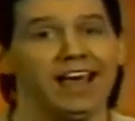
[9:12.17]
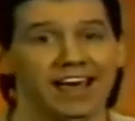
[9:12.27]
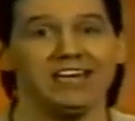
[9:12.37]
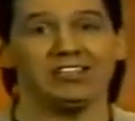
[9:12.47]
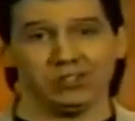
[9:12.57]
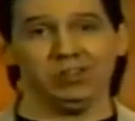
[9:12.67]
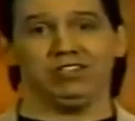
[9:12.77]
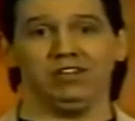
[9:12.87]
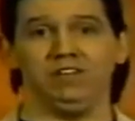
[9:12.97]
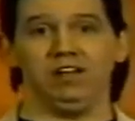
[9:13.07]
and
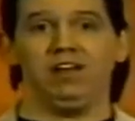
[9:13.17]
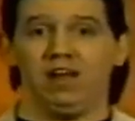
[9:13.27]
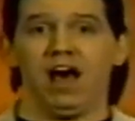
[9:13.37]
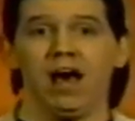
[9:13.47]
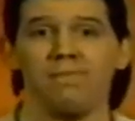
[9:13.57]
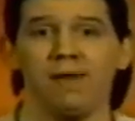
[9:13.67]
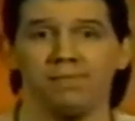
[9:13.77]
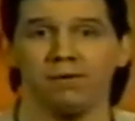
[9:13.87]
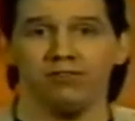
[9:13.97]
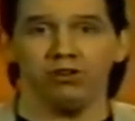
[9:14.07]
exclusively on
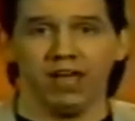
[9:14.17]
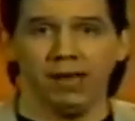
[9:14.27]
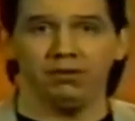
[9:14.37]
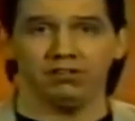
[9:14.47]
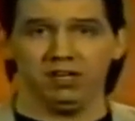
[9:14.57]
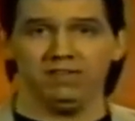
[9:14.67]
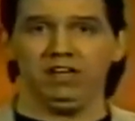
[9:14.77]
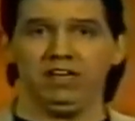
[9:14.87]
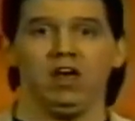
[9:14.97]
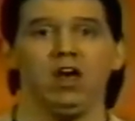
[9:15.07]
pay-per-view cable
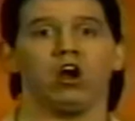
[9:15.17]
TV.